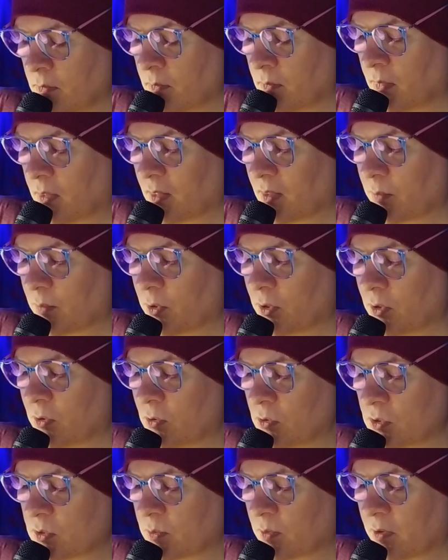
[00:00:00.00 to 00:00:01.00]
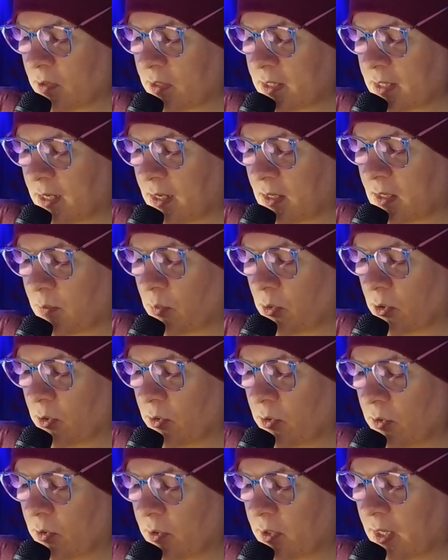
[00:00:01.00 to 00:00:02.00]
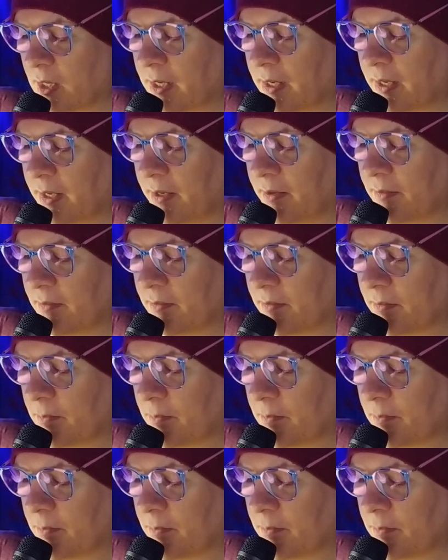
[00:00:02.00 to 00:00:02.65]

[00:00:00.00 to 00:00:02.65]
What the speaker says: The bowls were a dark blue glaze.